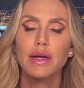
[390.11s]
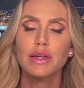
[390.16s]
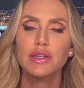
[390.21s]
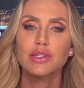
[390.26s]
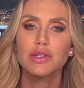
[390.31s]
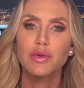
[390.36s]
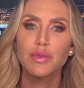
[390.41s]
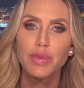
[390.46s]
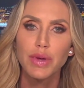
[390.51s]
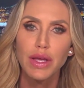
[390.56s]

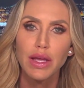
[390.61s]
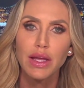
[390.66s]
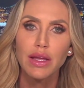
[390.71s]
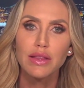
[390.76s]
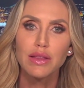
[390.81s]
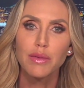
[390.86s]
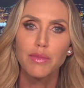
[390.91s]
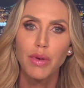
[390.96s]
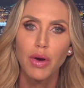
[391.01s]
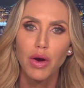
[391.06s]
to be
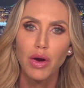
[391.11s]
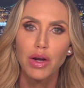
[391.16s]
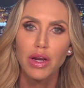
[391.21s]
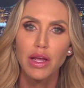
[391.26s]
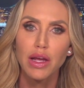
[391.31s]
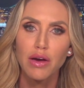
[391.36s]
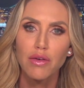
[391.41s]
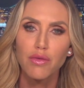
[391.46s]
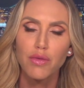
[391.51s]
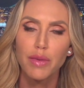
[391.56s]
the
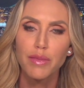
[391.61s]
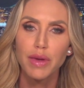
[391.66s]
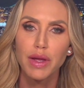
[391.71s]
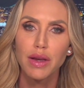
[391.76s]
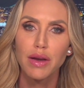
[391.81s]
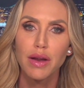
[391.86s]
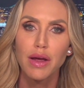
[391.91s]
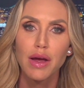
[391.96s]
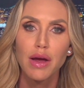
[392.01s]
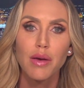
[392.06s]
party of
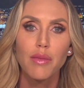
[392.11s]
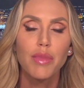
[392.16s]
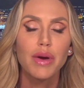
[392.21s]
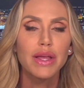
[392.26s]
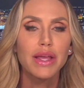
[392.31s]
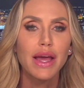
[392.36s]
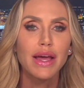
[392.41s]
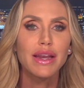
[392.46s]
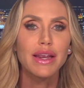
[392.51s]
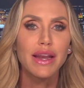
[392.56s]
women, but
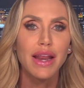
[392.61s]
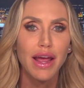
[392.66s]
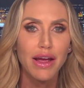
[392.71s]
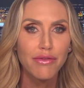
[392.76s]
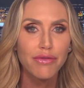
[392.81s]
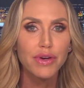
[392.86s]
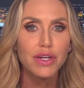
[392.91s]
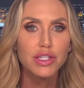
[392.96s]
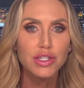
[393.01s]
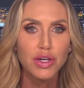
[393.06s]
yet at
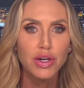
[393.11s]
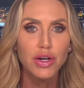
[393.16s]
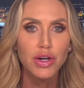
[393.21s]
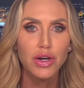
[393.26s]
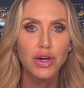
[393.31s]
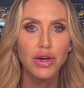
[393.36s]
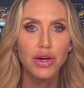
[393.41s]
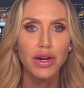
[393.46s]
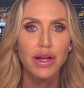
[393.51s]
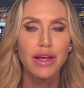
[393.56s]
every
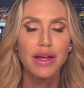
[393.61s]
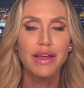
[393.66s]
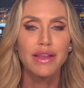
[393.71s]
turn,